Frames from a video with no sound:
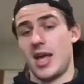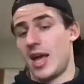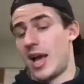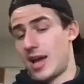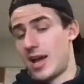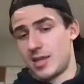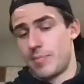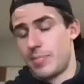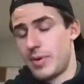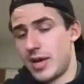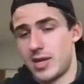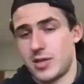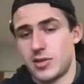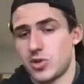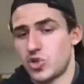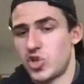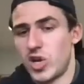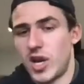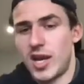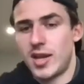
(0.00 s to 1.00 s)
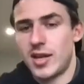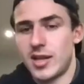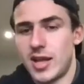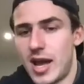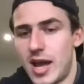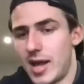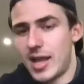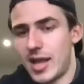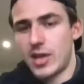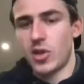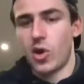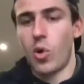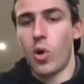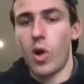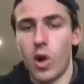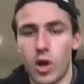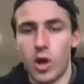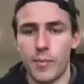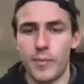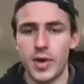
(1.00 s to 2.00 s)
as a personal trainer, and I know a
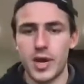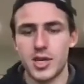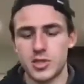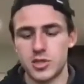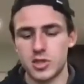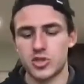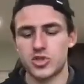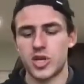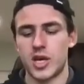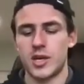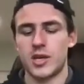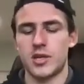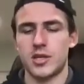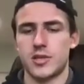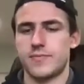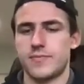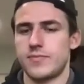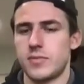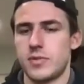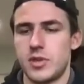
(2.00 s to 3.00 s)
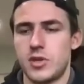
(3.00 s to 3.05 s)
lot of personal trainers,